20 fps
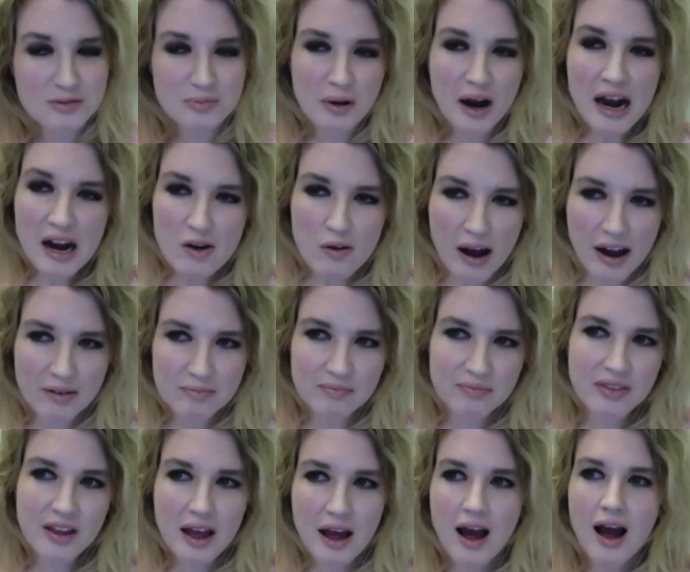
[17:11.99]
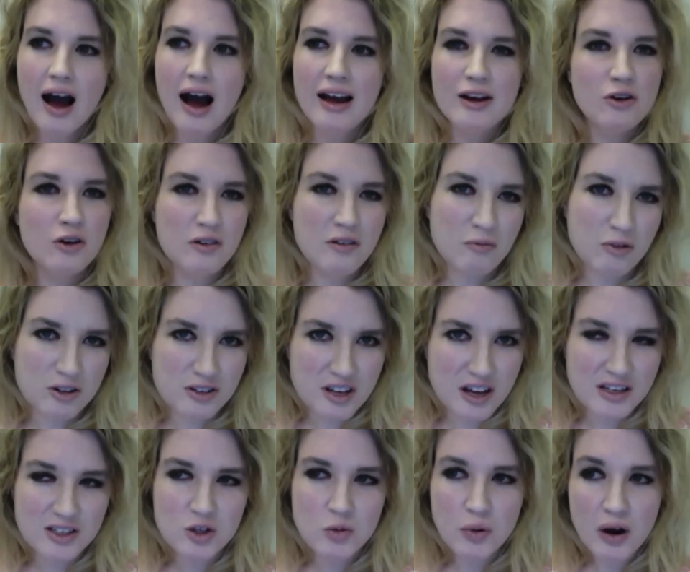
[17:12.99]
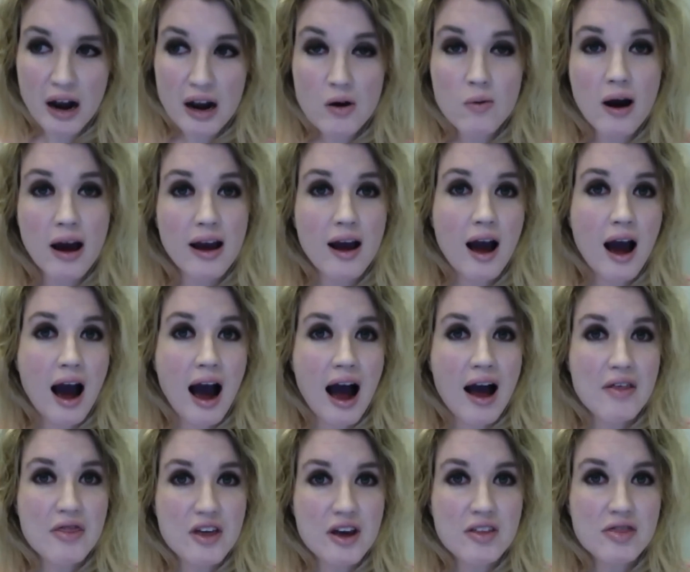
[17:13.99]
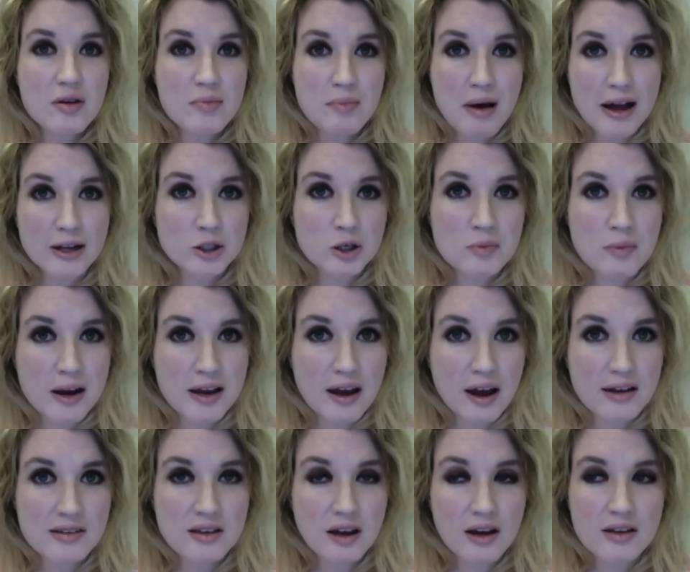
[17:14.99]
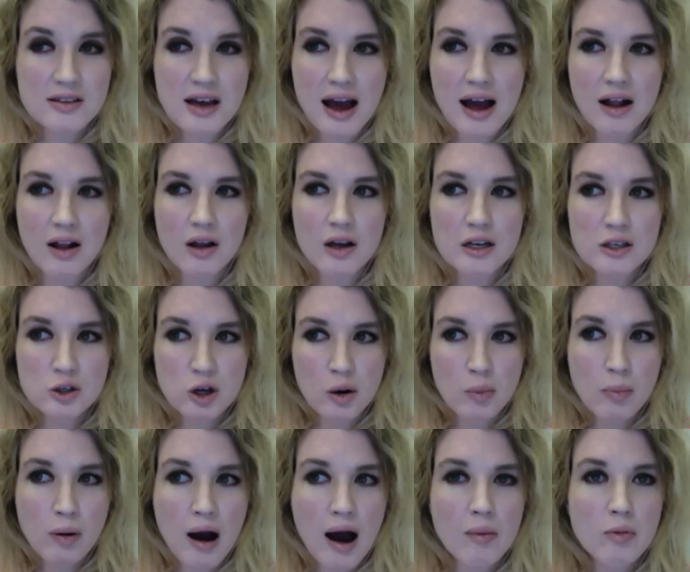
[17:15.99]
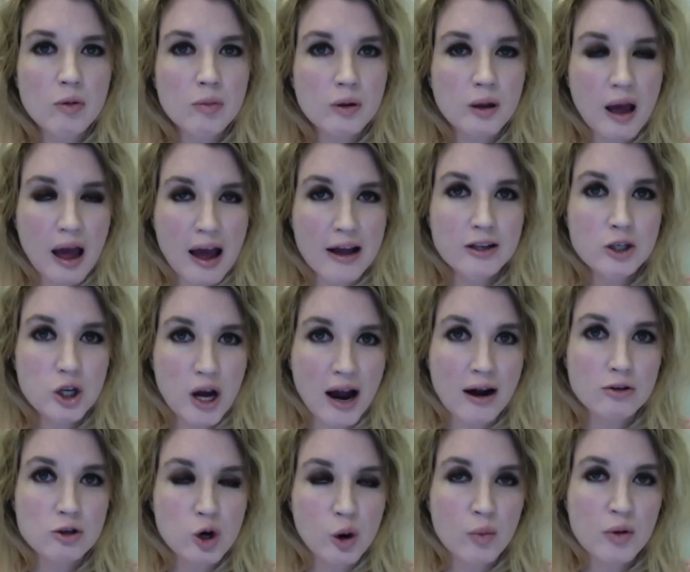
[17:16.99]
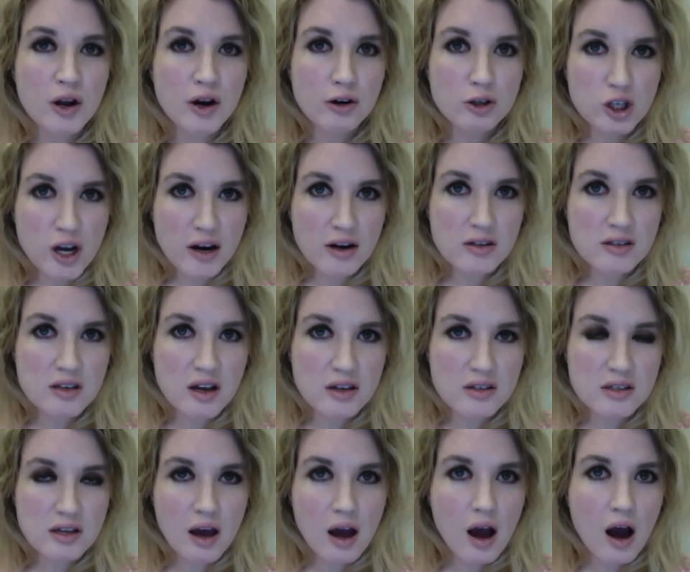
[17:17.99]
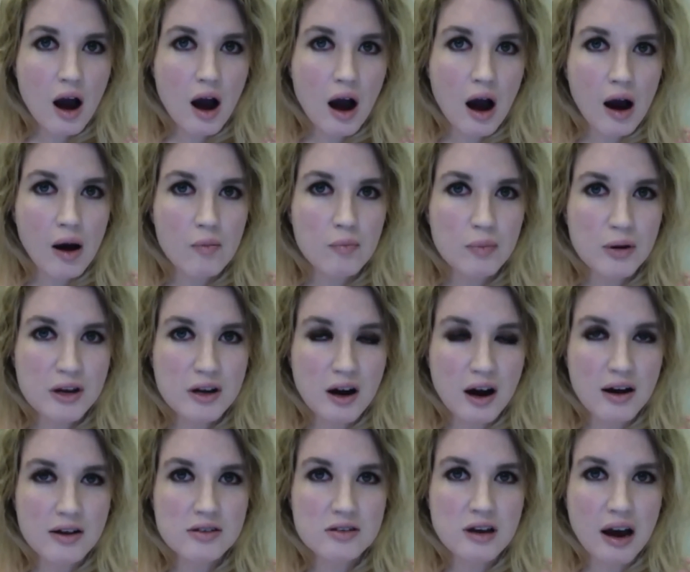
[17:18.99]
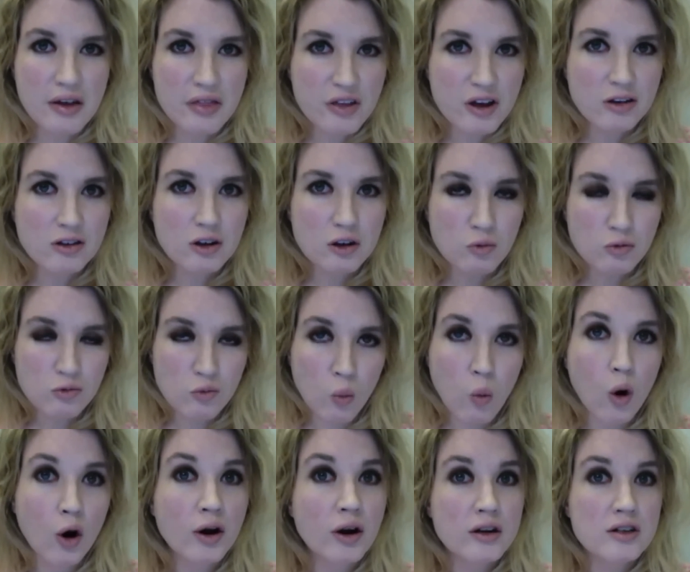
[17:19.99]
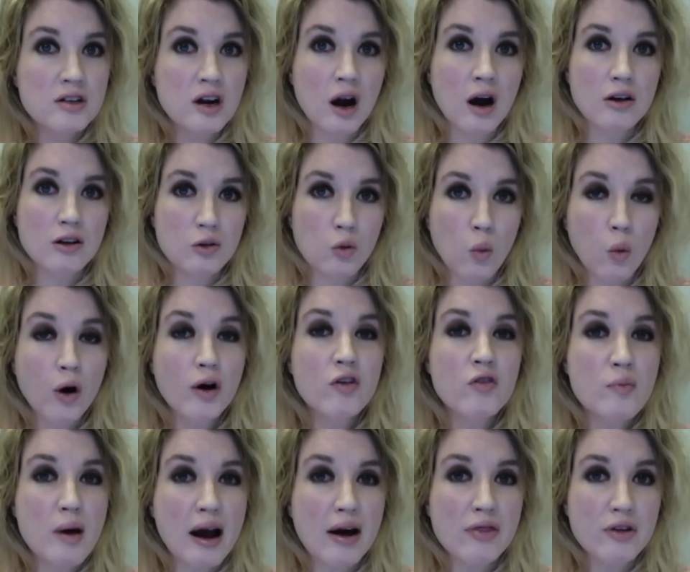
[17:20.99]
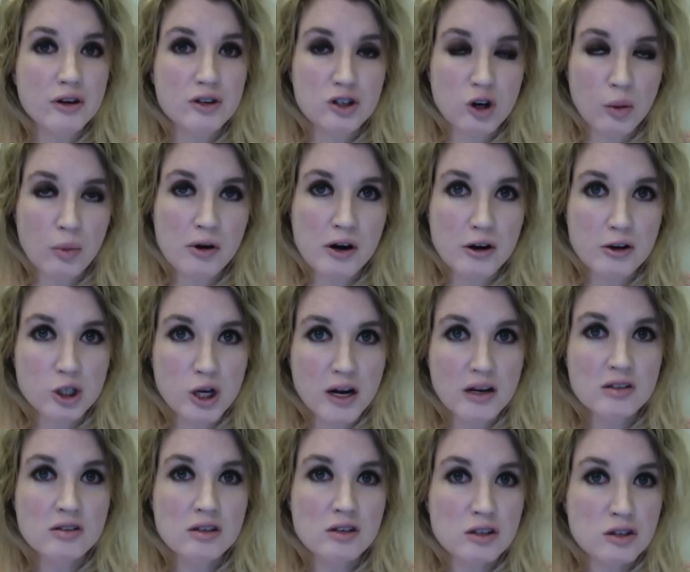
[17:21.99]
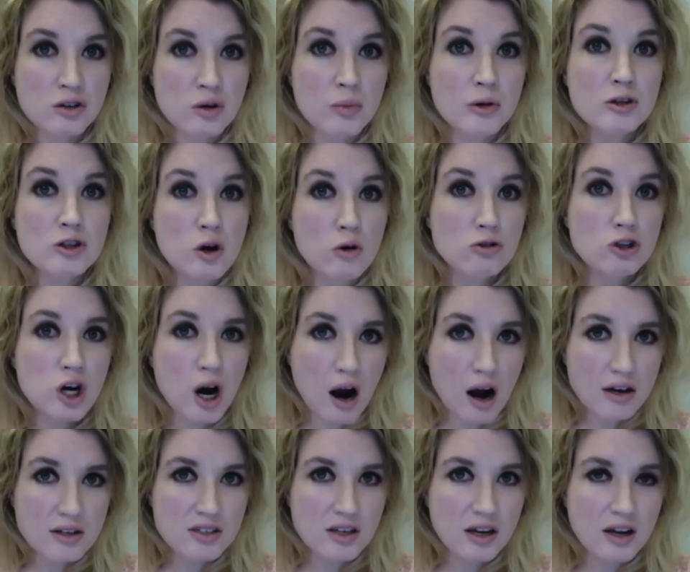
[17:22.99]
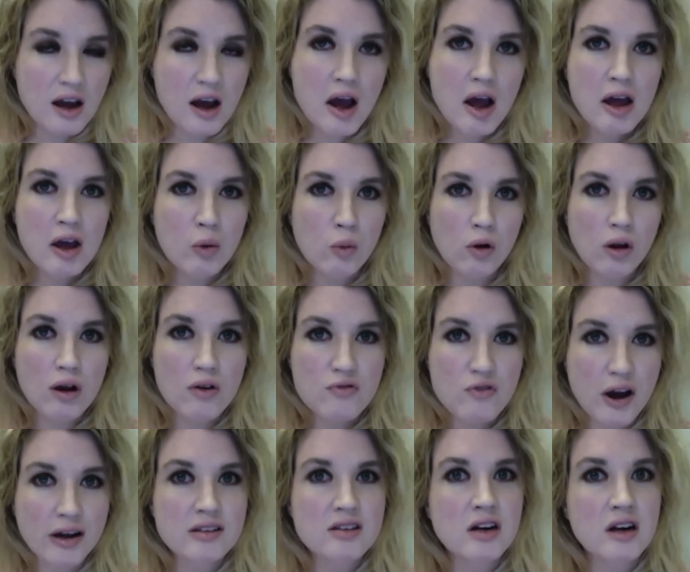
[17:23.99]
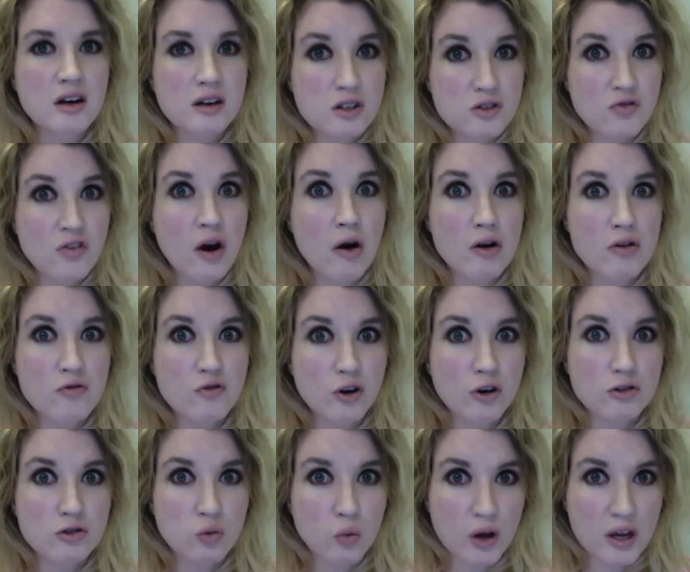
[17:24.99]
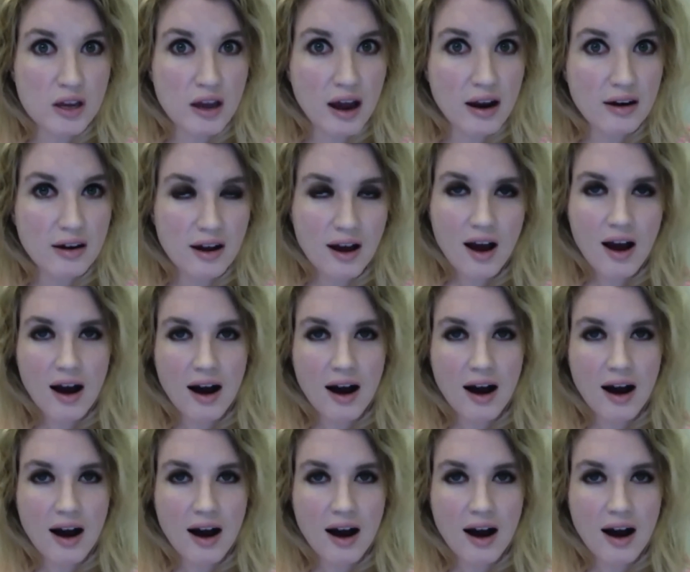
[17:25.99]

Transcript: But anyway, I couldn't resist. But anyway, I think that Magic Mike XXL is going to probably edge out Terminator Genisys uh, because I think the word on the word of mouth on Terminator Genisys is going to be so toxic it will affect it in its very first weekend.